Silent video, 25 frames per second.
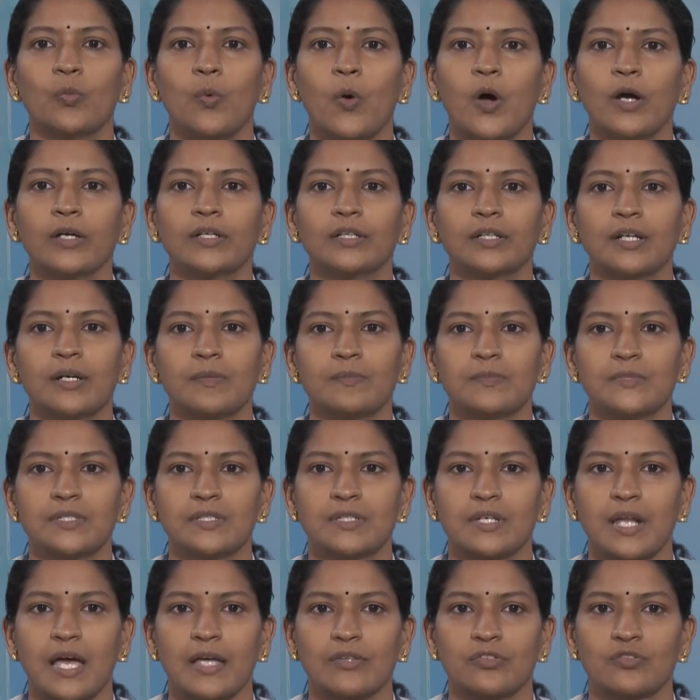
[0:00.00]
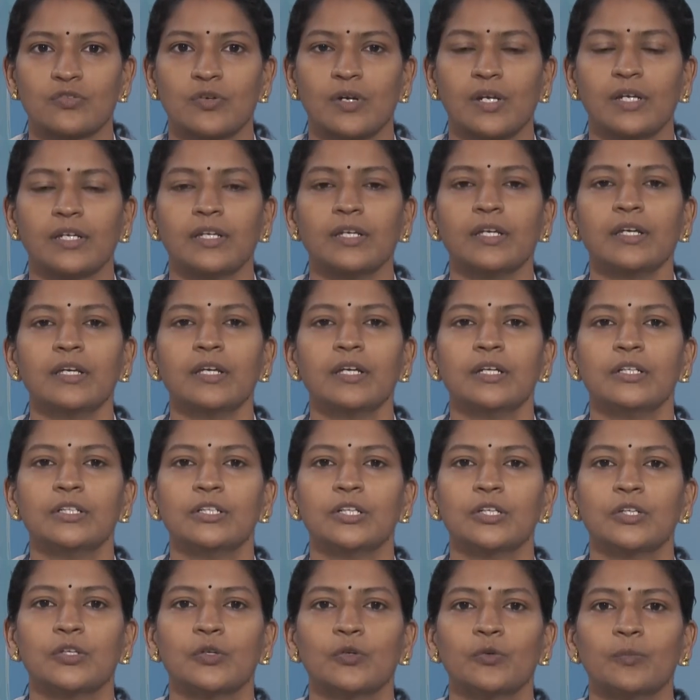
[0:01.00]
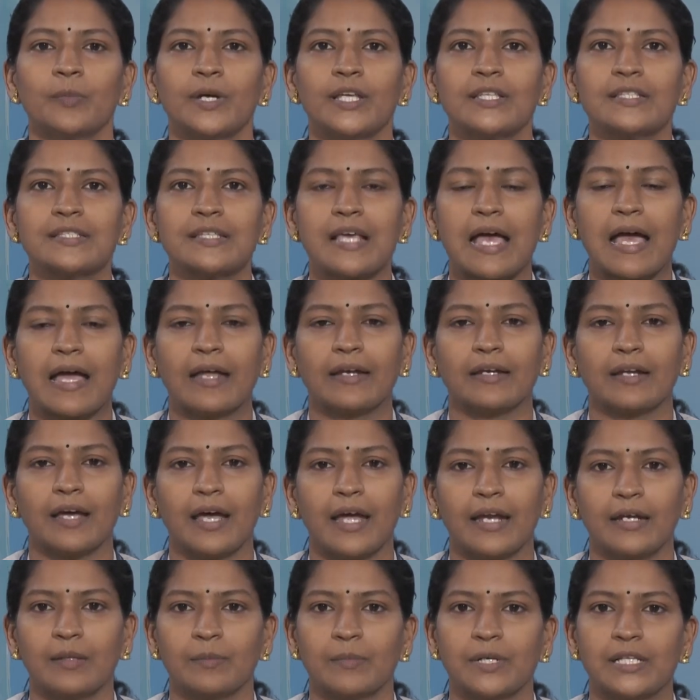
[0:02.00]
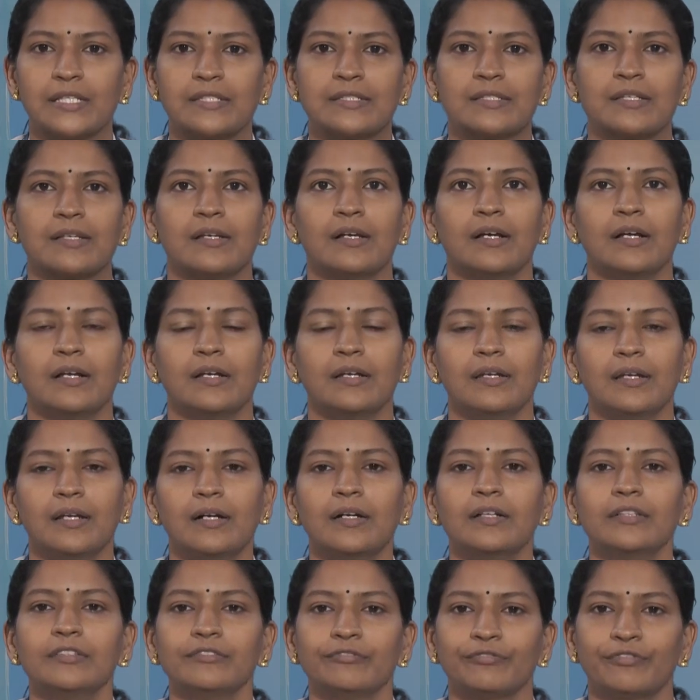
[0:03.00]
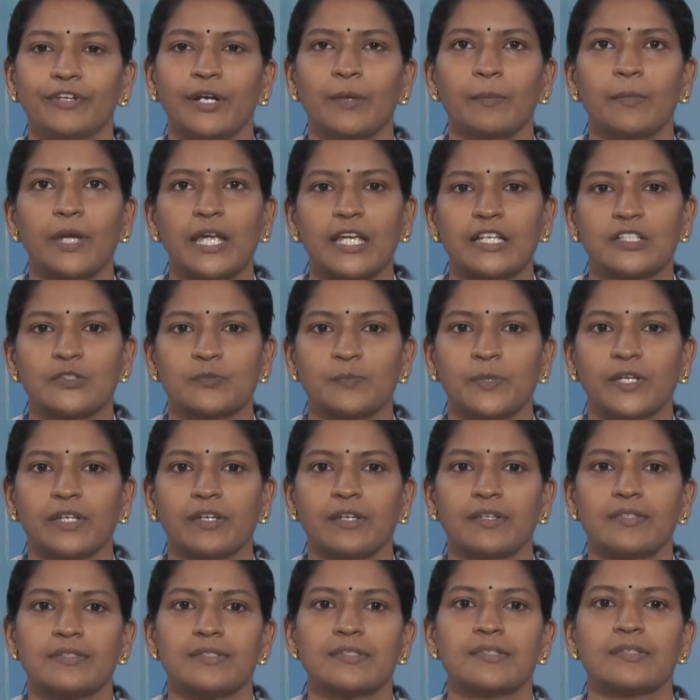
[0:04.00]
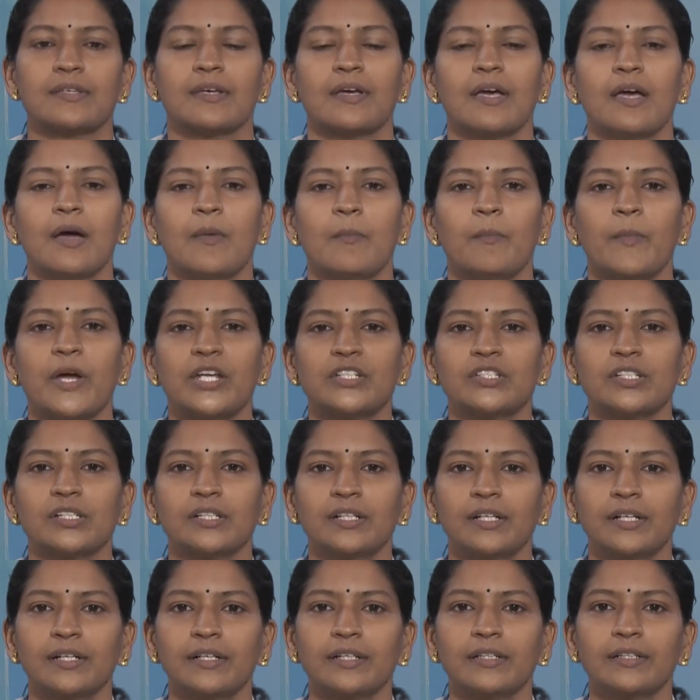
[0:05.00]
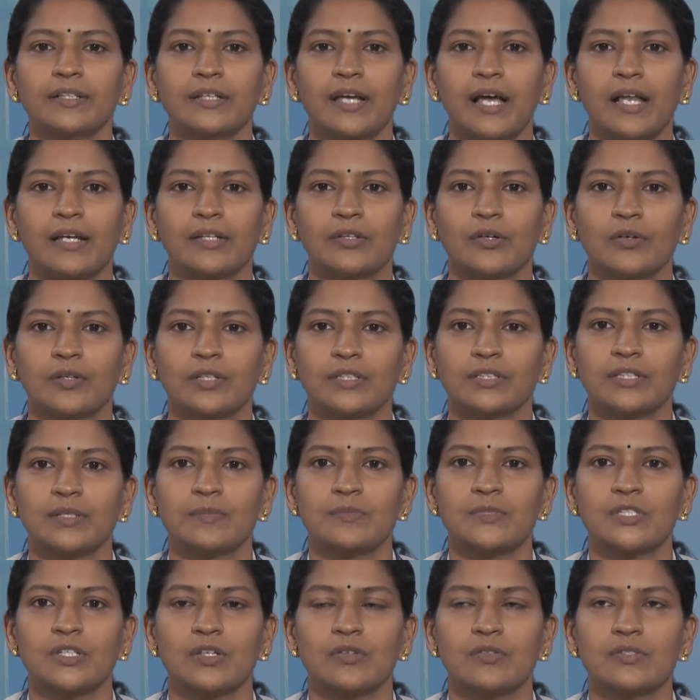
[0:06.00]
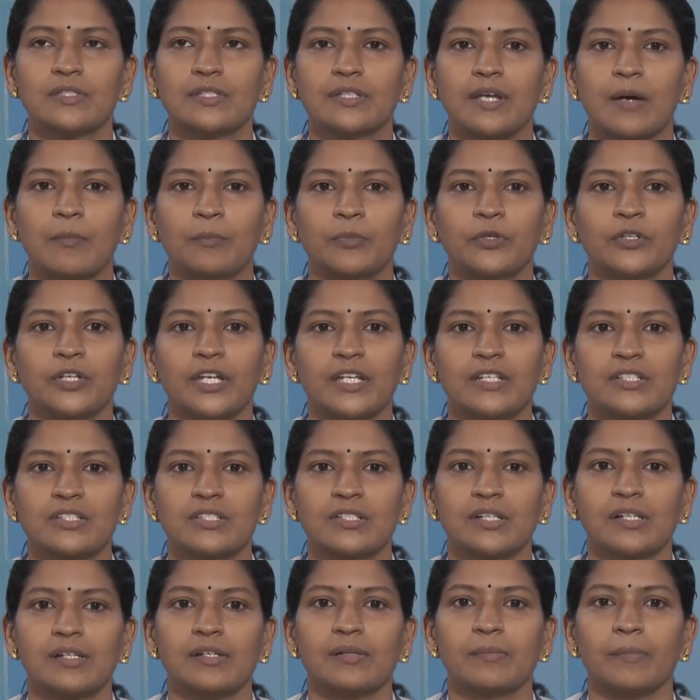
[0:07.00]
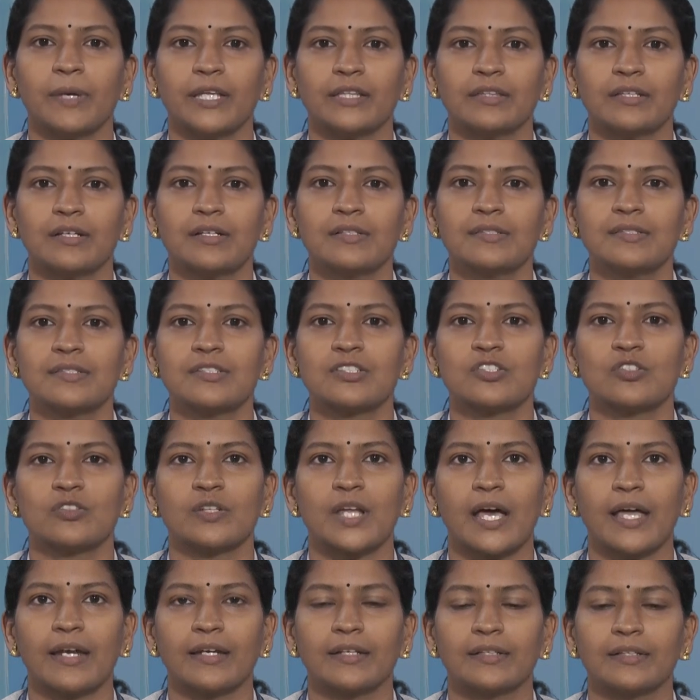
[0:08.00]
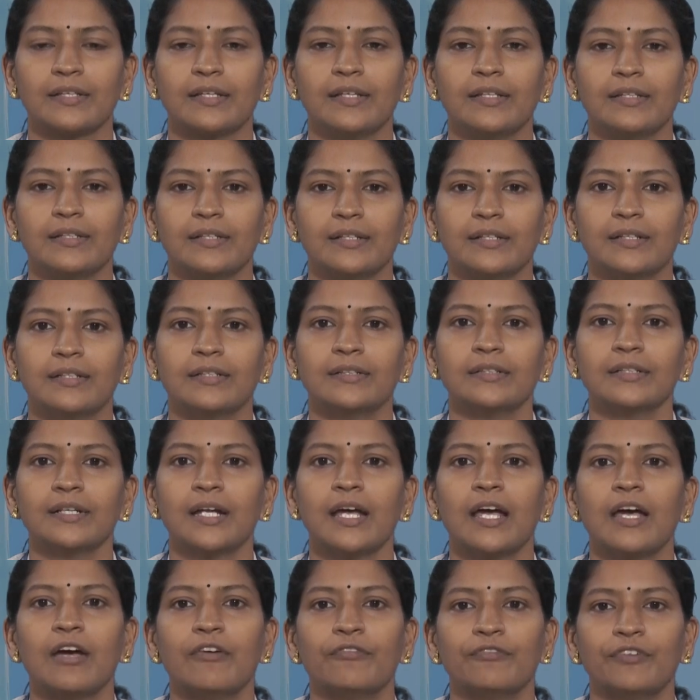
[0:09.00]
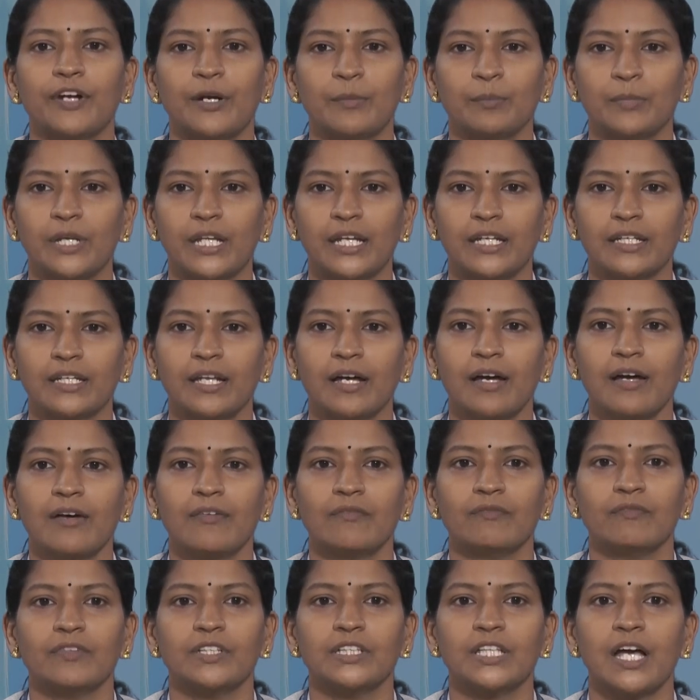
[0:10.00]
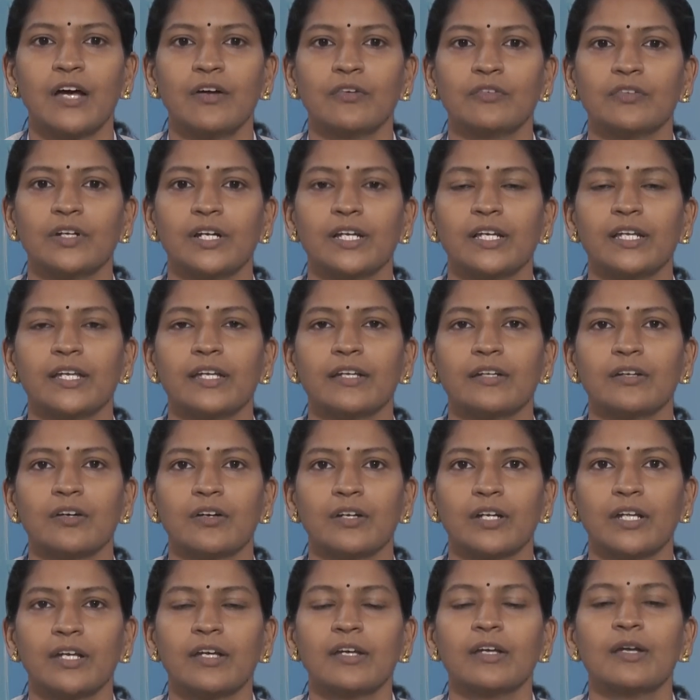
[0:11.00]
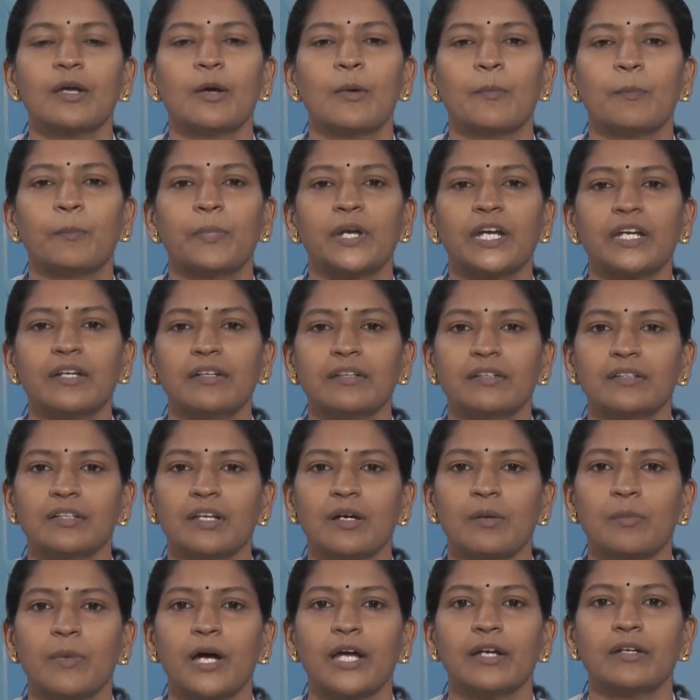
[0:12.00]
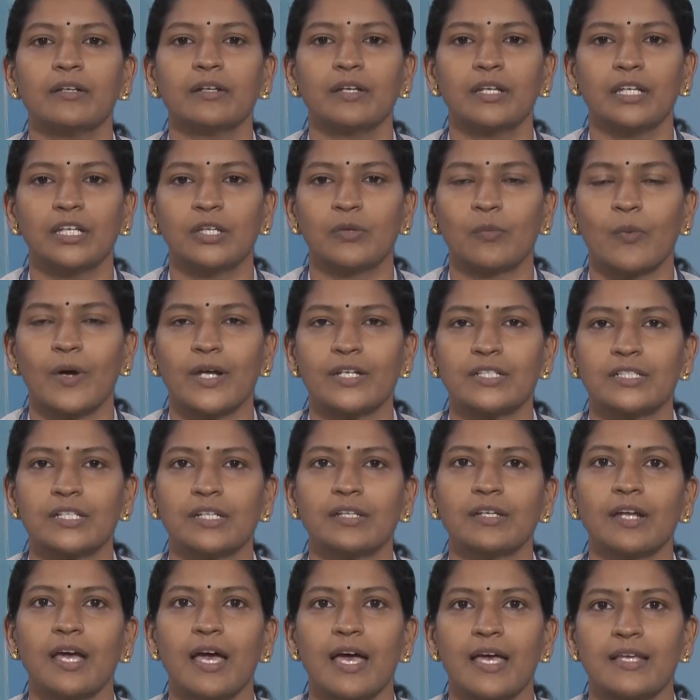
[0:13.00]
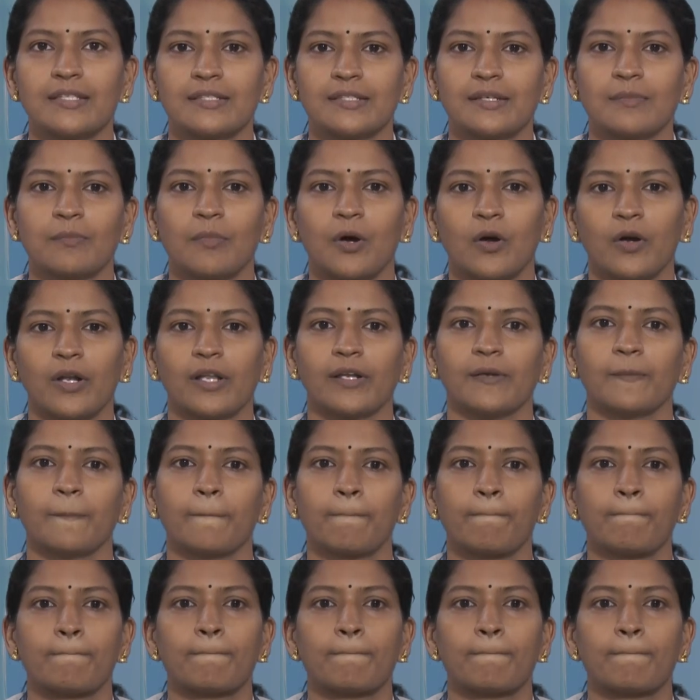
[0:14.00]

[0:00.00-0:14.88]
what comes naturally to humans and animals, learn from experience. Machine learning algorithms use computational methods to directly learn from data without relying on a predetermined equation as a model.